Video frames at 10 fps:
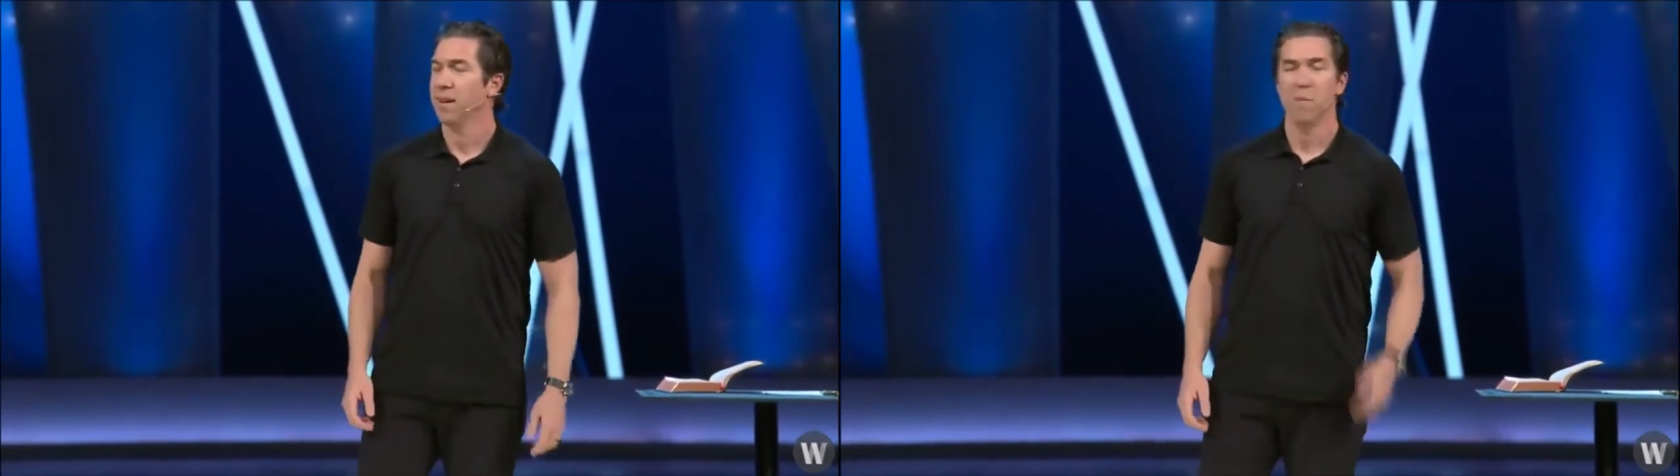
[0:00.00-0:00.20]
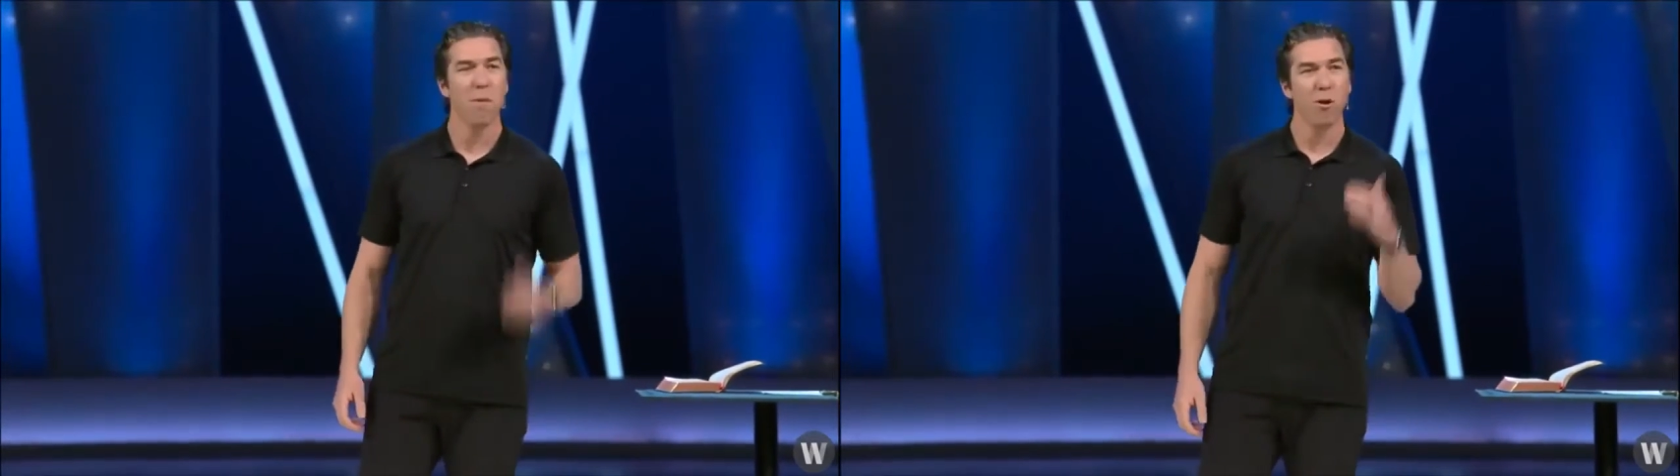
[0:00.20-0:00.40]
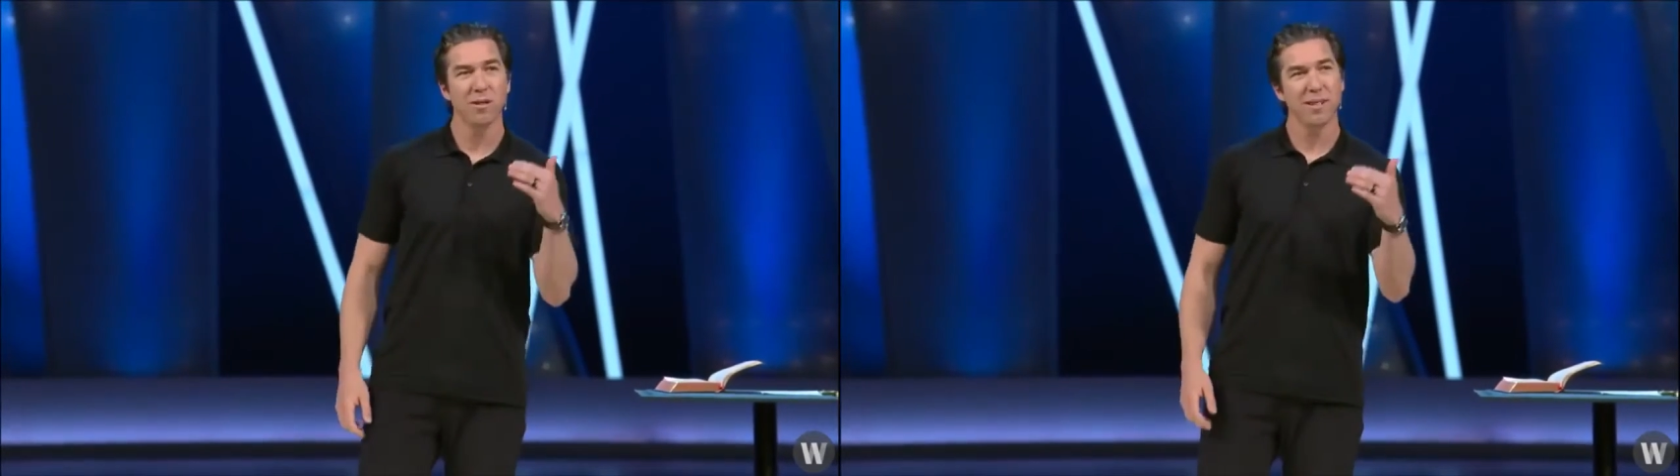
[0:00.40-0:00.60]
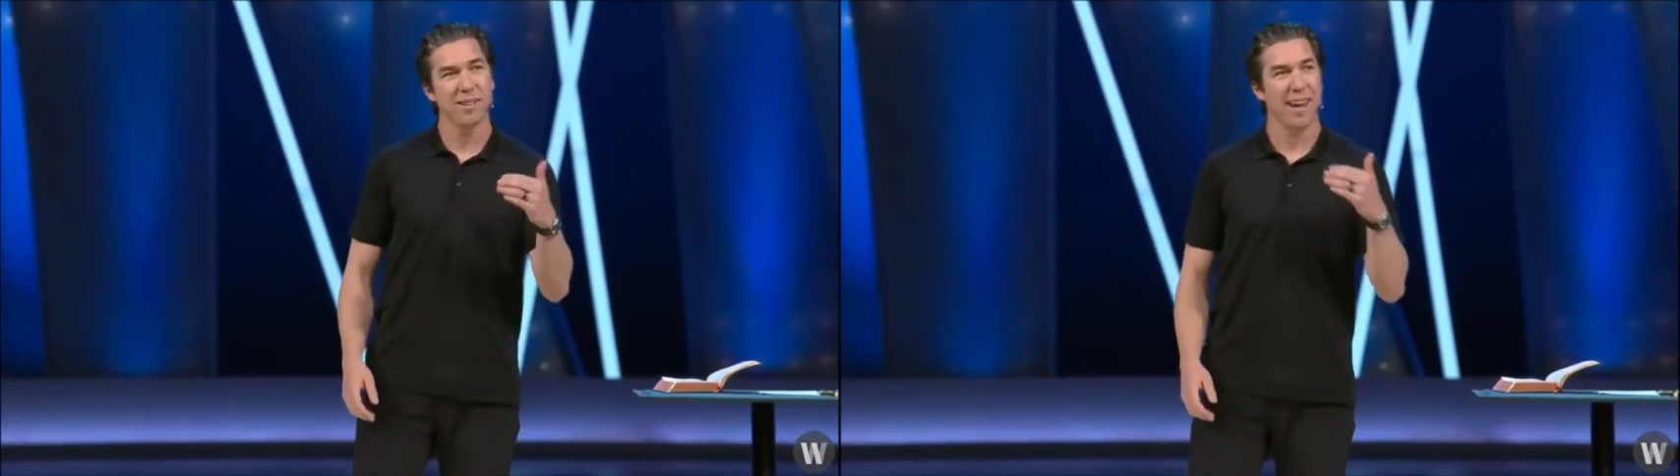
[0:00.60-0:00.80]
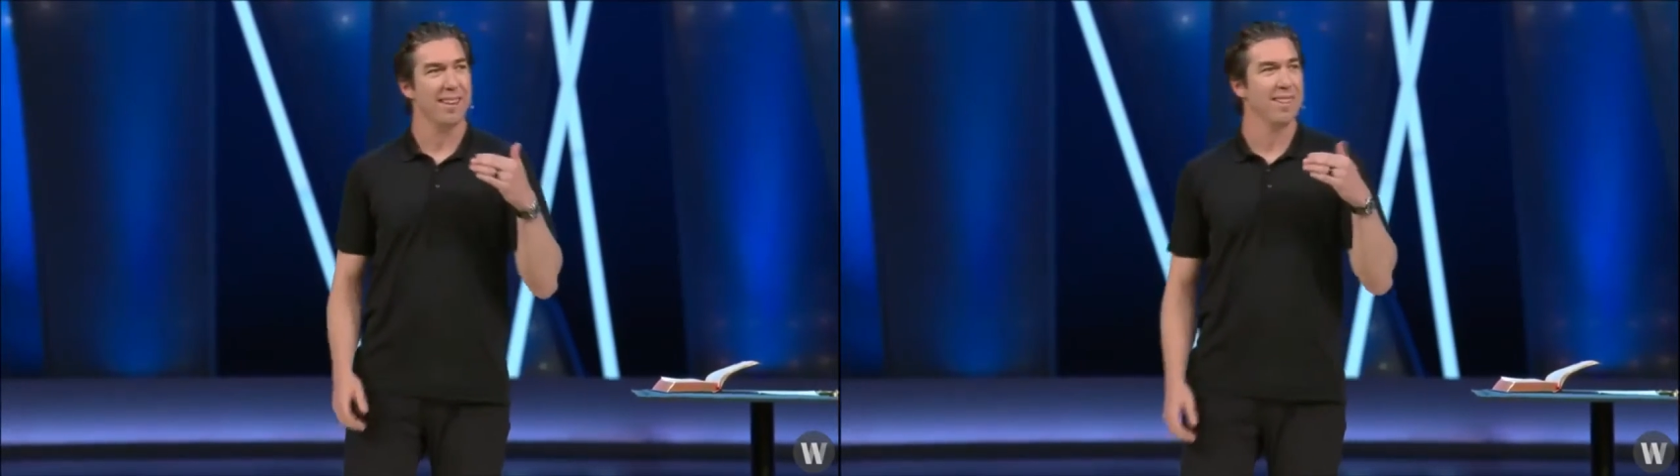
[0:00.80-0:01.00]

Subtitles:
Moses had